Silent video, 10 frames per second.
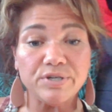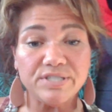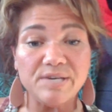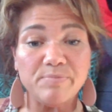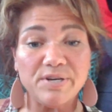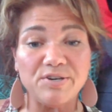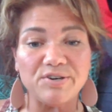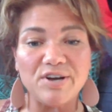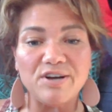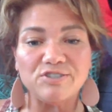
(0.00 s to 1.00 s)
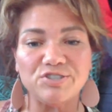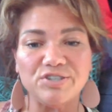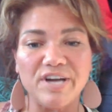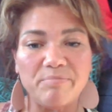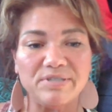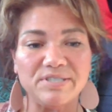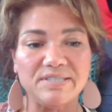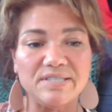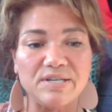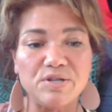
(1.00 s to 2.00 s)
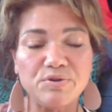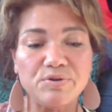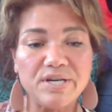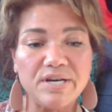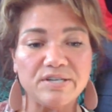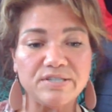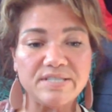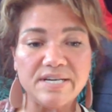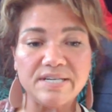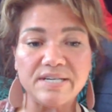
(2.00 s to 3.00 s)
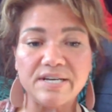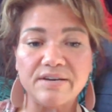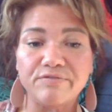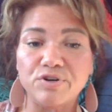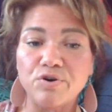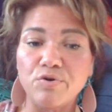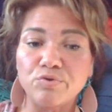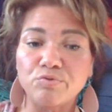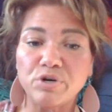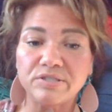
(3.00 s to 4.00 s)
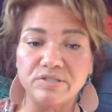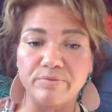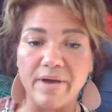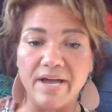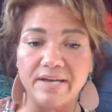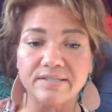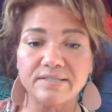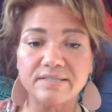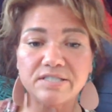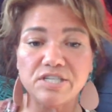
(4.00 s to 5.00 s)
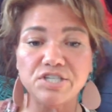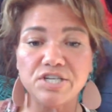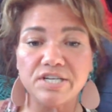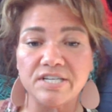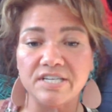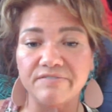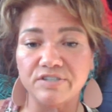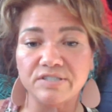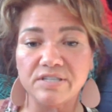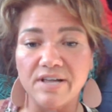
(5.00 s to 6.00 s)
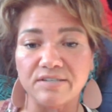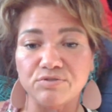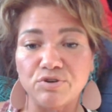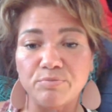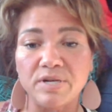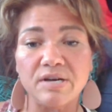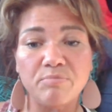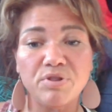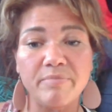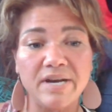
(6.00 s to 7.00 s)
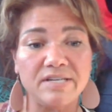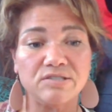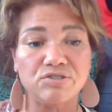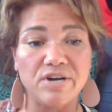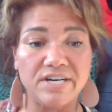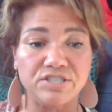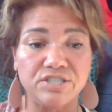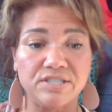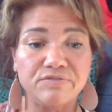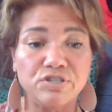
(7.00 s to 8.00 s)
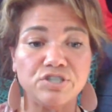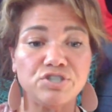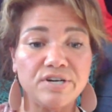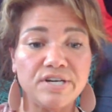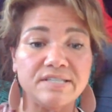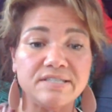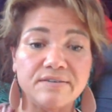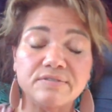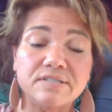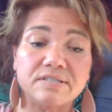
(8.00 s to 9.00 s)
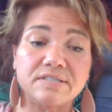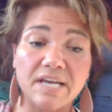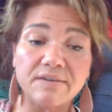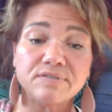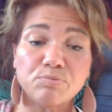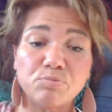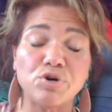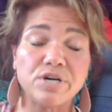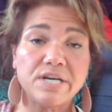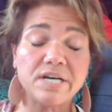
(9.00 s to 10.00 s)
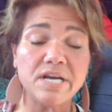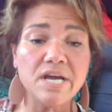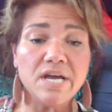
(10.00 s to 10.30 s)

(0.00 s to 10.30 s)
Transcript: deepen your cultural competence, including understanding of your own personal bias, teaching in a diverse classroom, and implementing strategies for ensuring a safe, supported